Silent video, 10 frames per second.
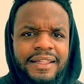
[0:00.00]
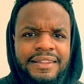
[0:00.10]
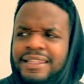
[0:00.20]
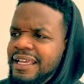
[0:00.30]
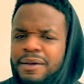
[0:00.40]

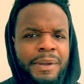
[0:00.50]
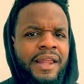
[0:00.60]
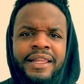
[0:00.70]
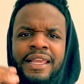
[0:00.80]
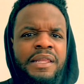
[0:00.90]
Think
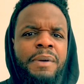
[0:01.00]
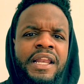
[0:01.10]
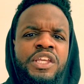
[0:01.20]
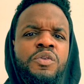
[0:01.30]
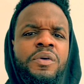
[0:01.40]
about it.
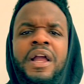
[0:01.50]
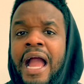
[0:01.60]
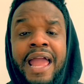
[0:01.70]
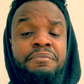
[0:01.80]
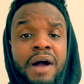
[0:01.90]
Anybody you
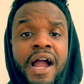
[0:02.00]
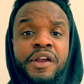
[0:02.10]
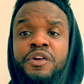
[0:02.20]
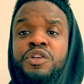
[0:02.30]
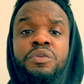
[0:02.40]

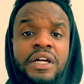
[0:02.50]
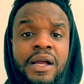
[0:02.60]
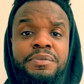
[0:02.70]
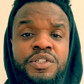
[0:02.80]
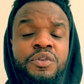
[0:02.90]
admire or you look
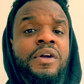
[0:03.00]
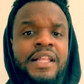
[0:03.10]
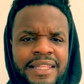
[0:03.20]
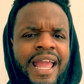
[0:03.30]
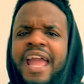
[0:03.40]
up to,
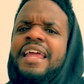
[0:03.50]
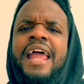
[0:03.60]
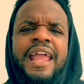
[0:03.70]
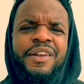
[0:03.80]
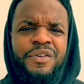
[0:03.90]
they had
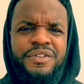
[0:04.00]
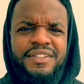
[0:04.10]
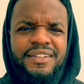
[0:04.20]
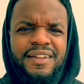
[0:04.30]
haters.